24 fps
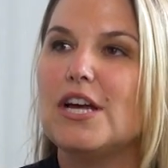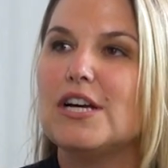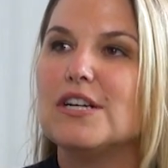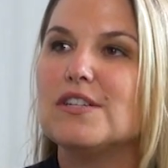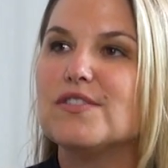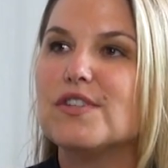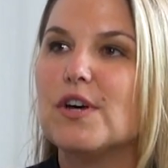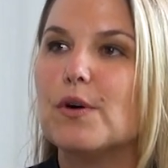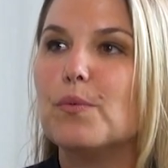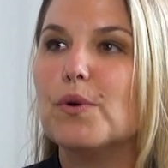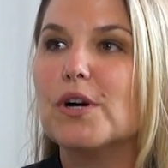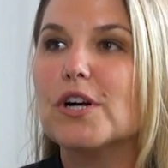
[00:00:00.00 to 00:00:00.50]

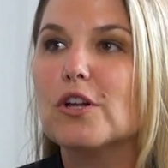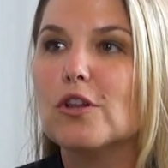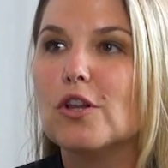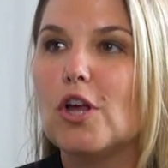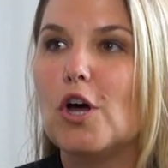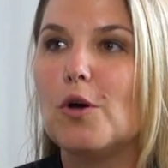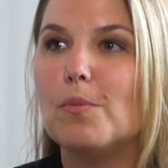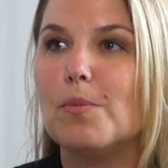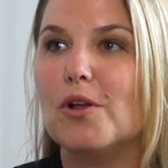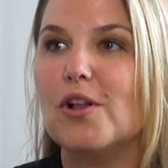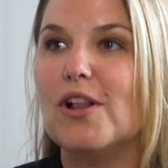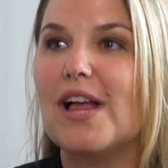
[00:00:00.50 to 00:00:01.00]
So we're
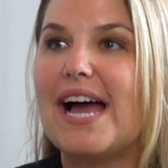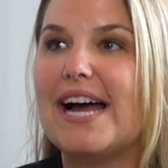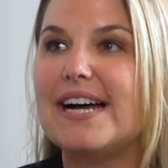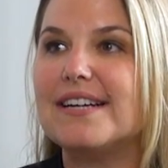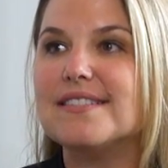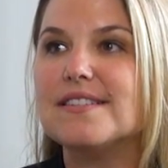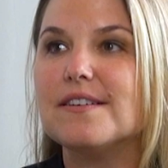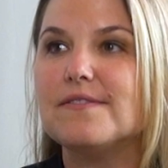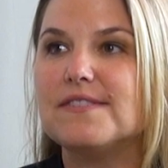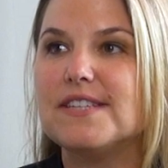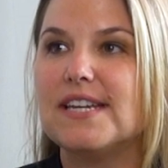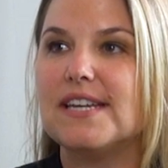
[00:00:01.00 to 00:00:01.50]
global.
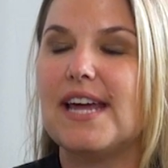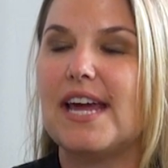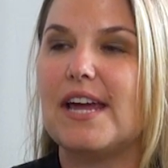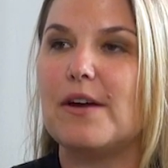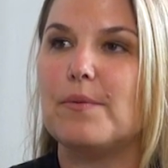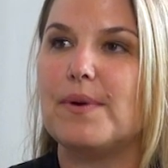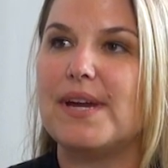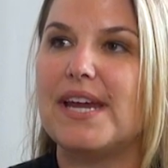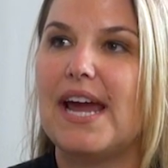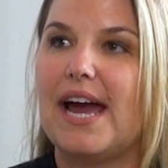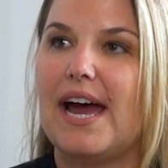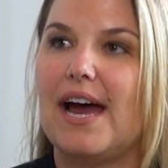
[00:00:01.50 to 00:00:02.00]
As of today,
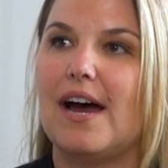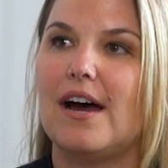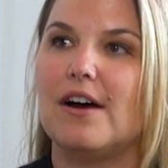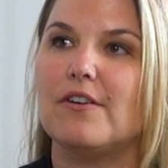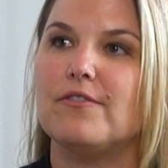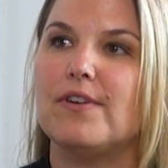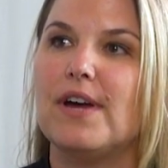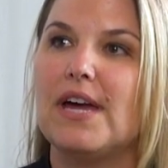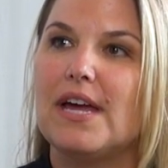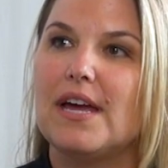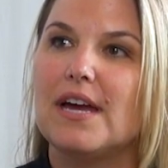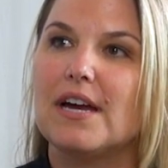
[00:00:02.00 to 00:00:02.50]
we
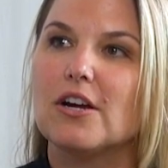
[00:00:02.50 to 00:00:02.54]
have